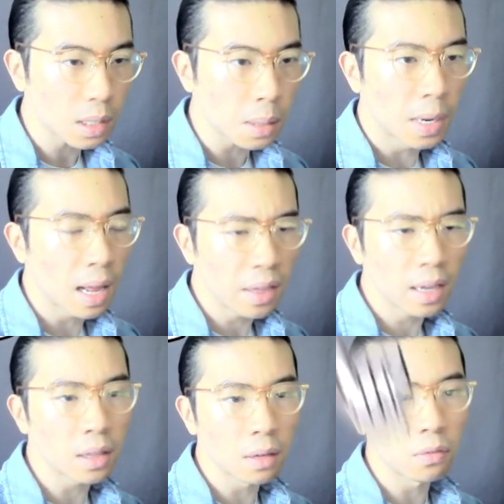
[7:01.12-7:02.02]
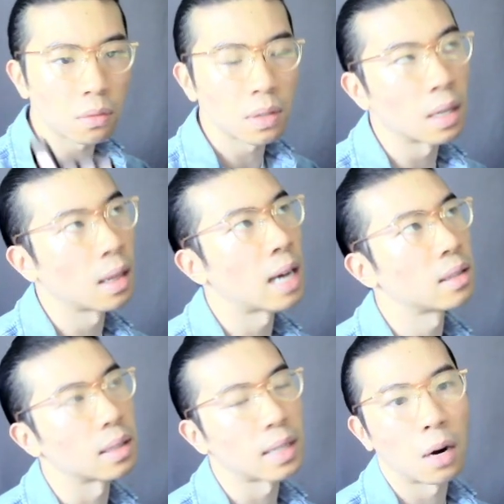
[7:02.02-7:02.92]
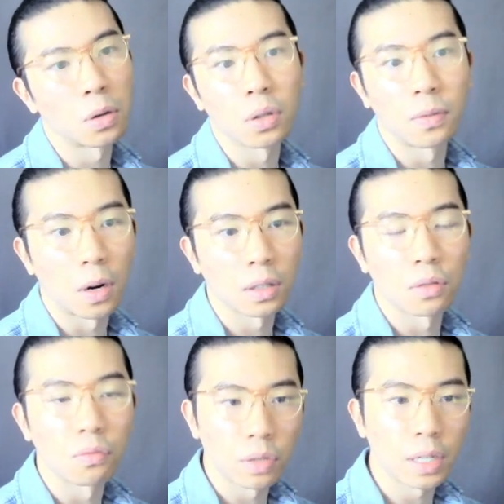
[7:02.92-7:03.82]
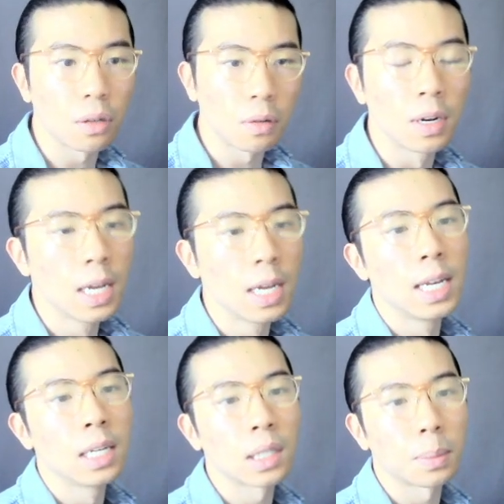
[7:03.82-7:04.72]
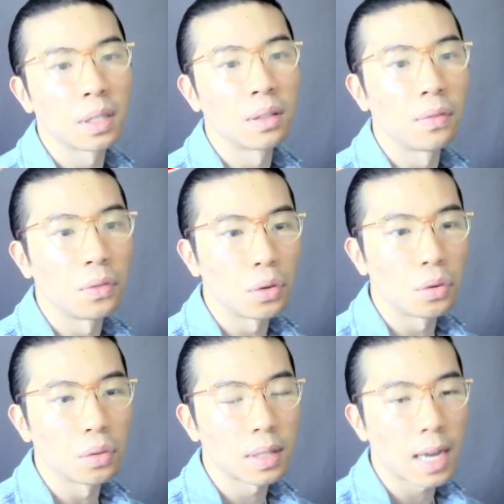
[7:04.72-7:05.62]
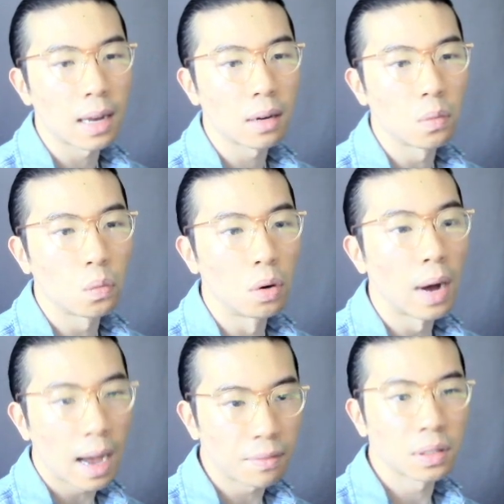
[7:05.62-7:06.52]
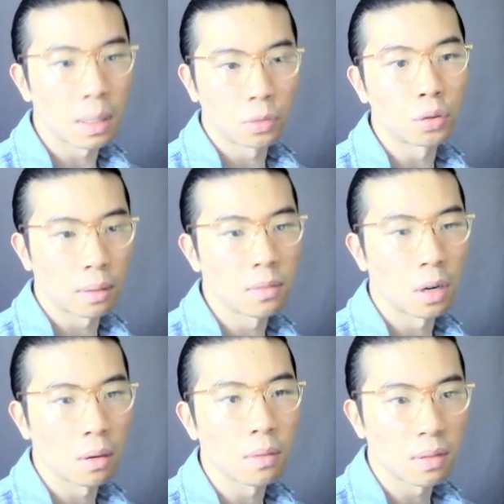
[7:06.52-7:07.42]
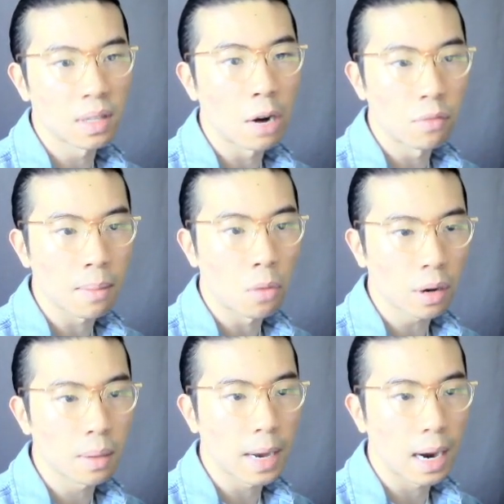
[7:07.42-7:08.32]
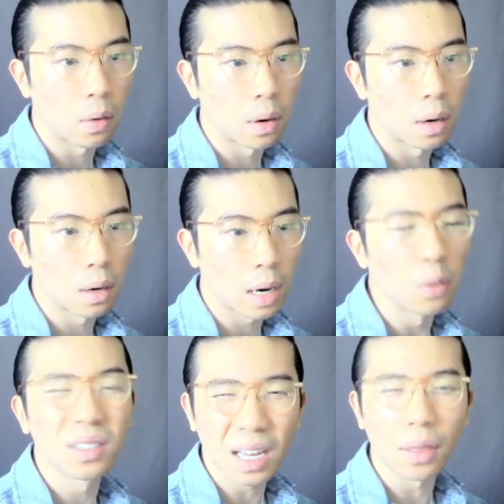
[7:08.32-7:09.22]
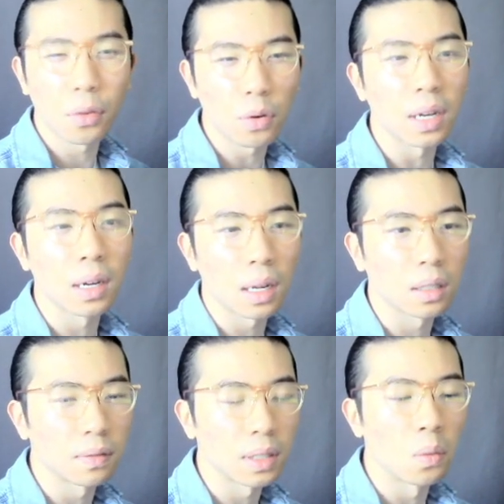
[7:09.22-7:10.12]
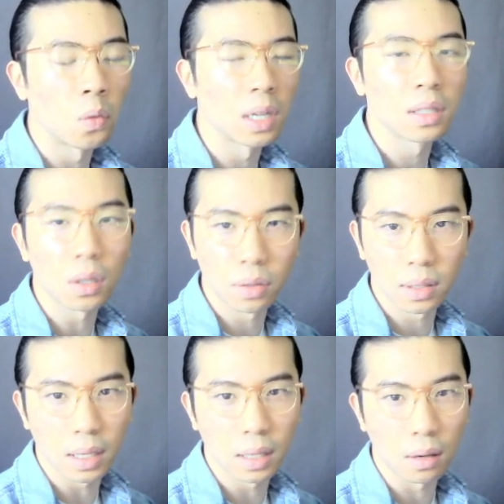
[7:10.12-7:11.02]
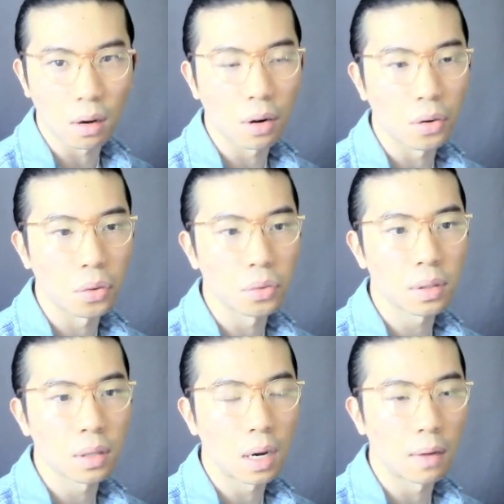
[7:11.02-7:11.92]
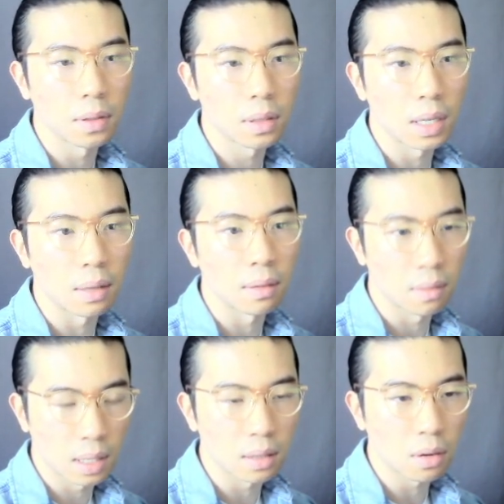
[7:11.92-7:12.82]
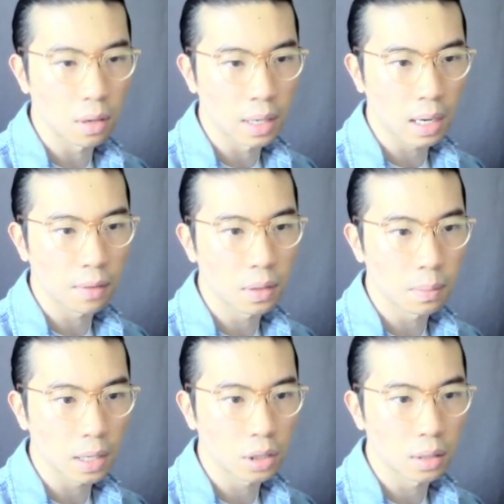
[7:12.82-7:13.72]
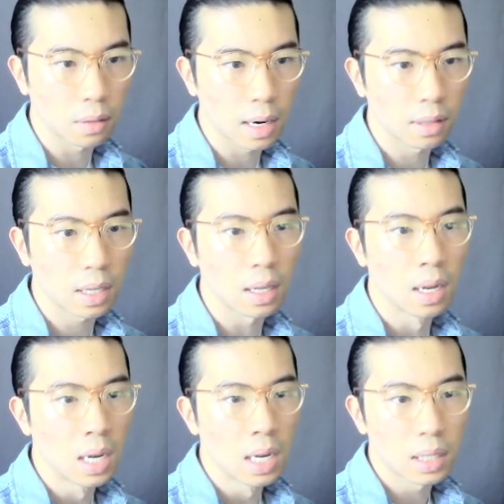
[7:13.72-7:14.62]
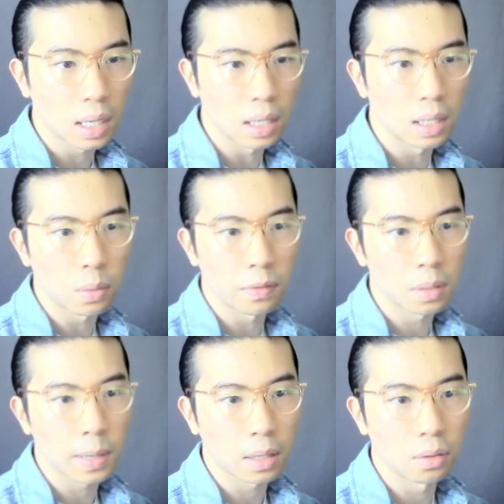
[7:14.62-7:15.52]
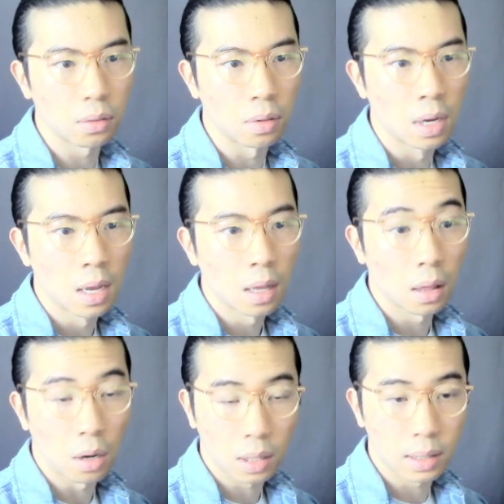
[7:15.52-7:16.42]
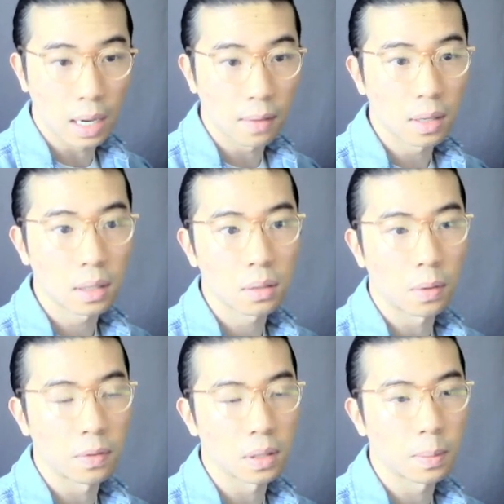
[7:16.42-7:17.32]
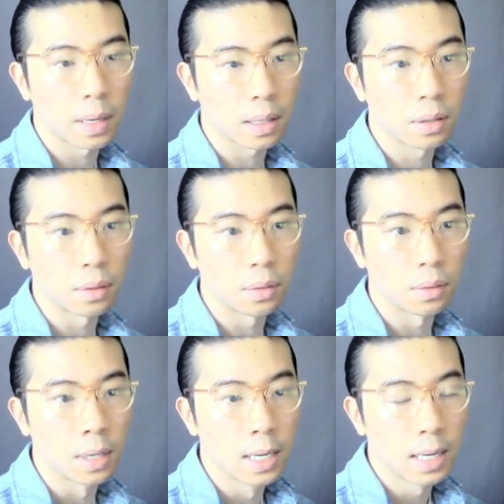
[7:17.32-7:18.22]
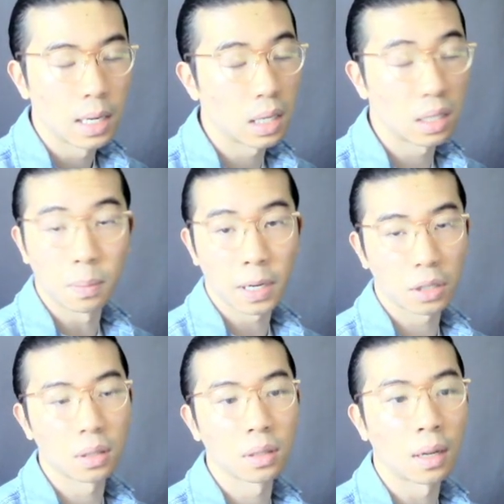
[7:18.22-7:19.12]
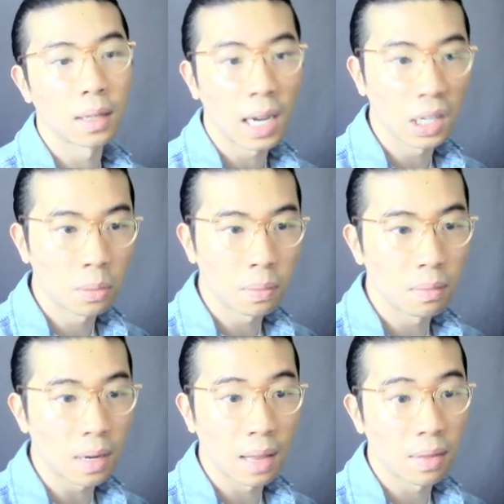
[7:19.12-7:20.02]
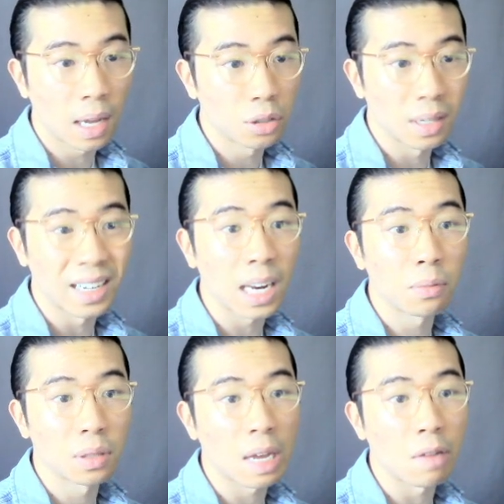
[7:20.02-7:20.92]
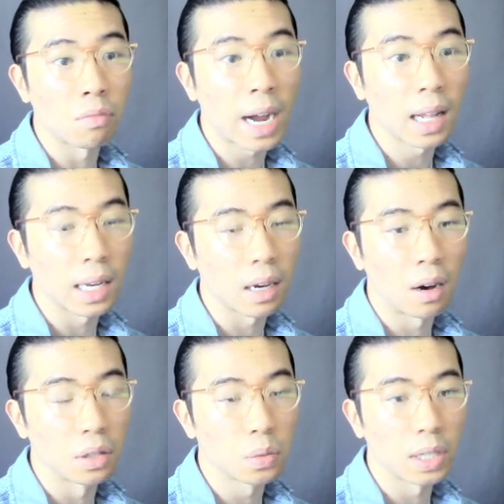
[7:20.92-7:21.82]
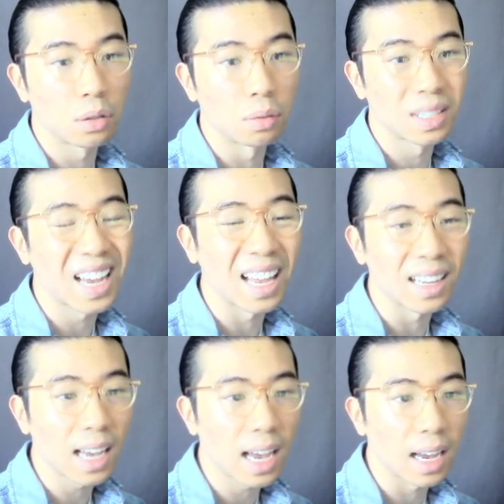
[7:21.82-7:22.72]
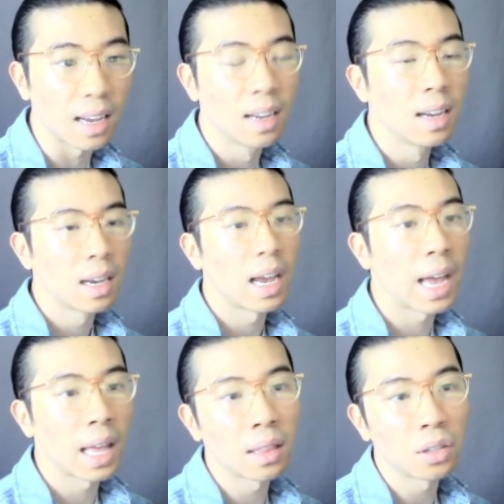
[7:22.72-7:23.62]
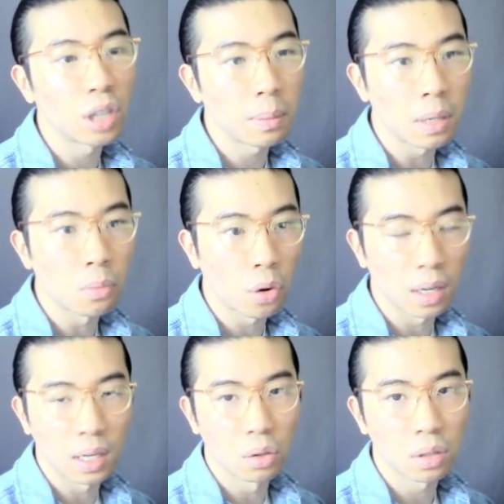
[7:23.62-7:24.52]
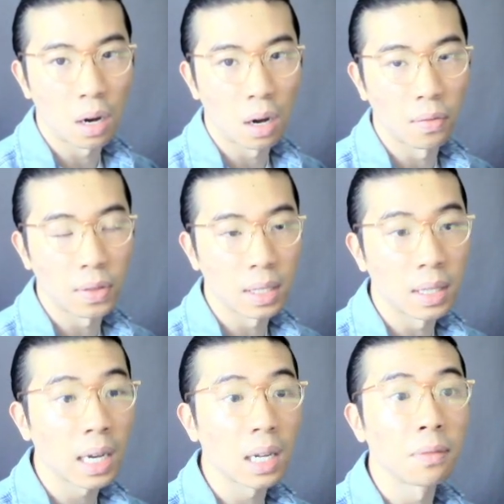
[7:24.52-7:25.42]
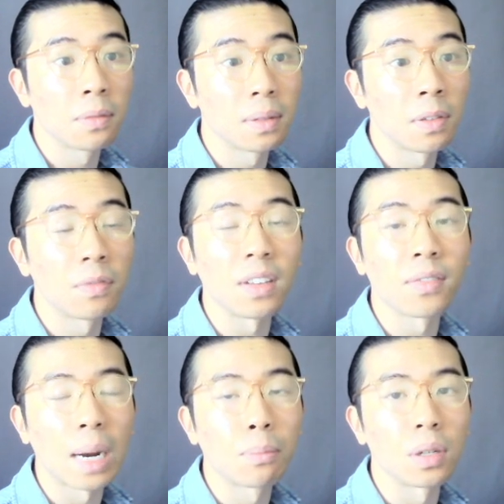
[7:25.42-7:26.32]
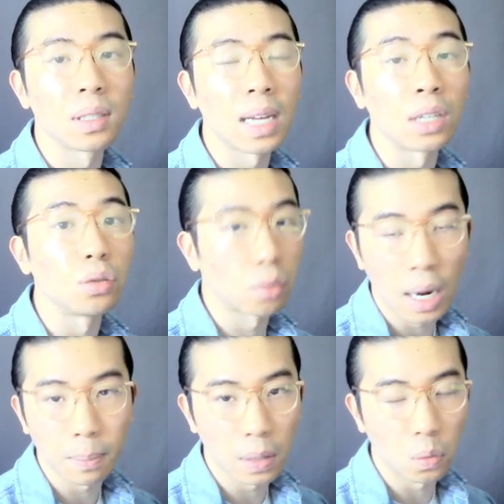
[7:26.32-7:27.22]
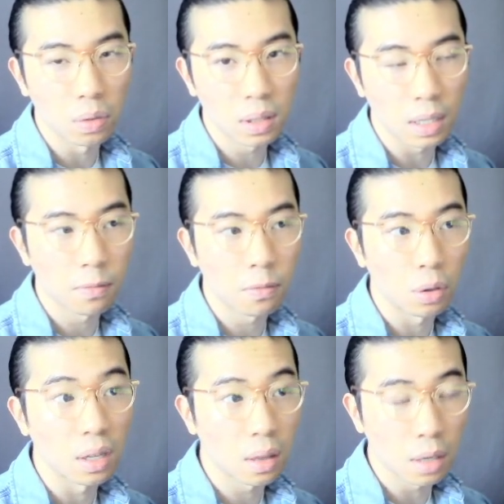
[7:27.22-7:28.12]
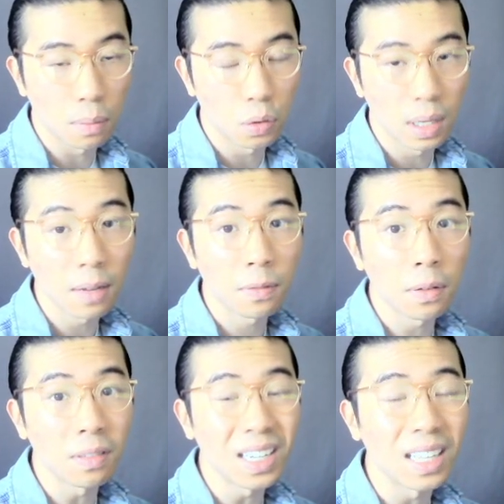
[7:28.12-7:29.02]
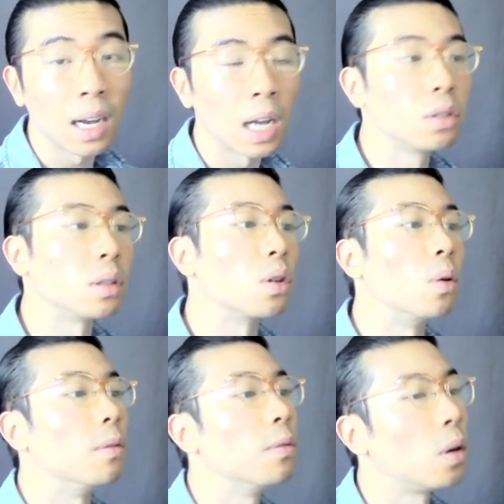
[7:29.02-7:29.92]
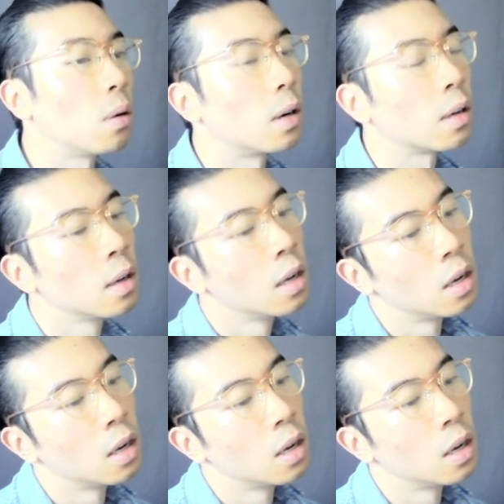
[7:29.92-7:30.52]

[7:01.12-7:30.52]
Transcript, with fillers: But I think in the last 6 hours so far, the real substantive news that will have some direct market power, I would say 3 collectively. One is the Christine Lagarde news, obviously her negative depictions around it. Secondly is with respect to Lark Davis, with respect to his depictions on the 190% rally on his way to 10K, and the JP Morgan news on the negative 55% drop that we'll see for Ethereum to hit 1500 going forward.